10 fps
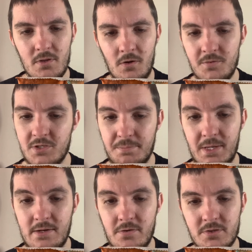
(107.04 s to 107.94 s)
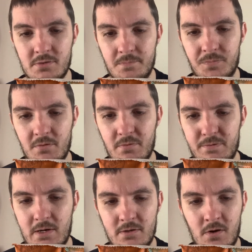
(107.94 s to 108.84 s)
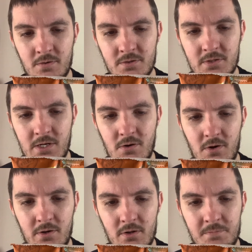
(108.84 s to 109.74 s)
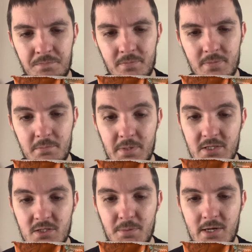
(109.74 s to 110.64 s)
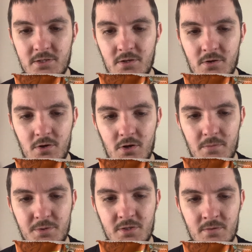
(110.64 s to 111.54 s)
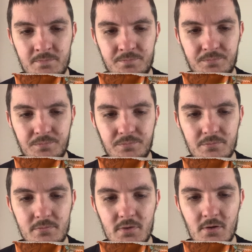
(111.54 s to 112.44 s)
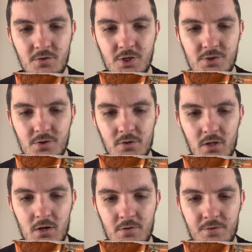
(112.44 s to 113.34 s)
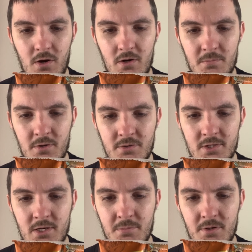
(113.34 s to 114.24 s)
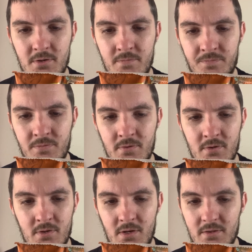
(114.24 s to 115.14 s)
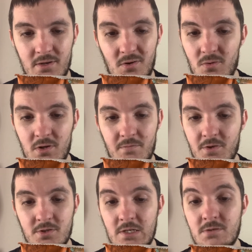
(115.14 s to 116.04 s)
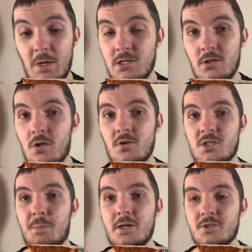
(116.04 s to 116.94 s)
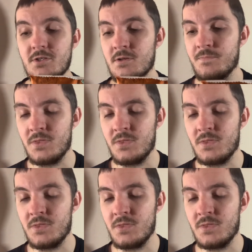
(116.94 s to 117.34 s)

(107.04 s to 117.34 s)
Obviously peanuts, refined cottonseed oil, mixed spices and herbs, ginger, clove, cardamom, cinnamon, and a whole lot of other stuff. It's basically a lot of spices.